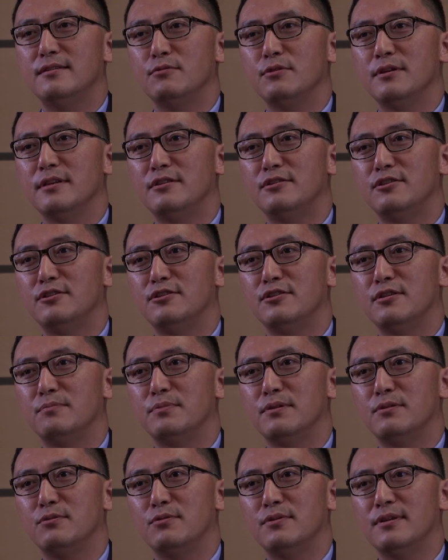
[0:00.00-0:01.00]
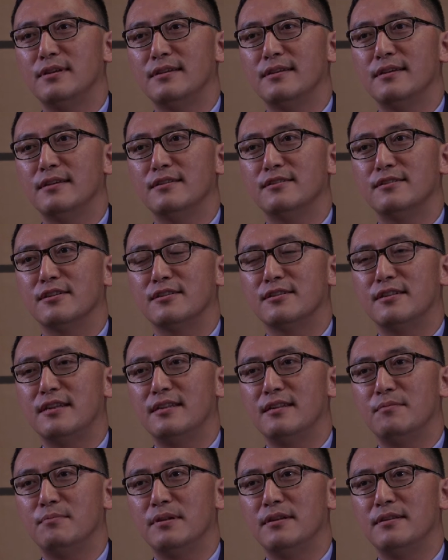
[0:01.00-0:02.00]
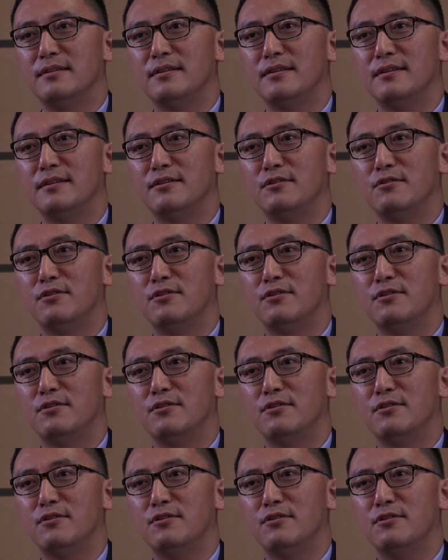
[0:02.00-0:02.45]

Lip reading: the relationship between sustainability,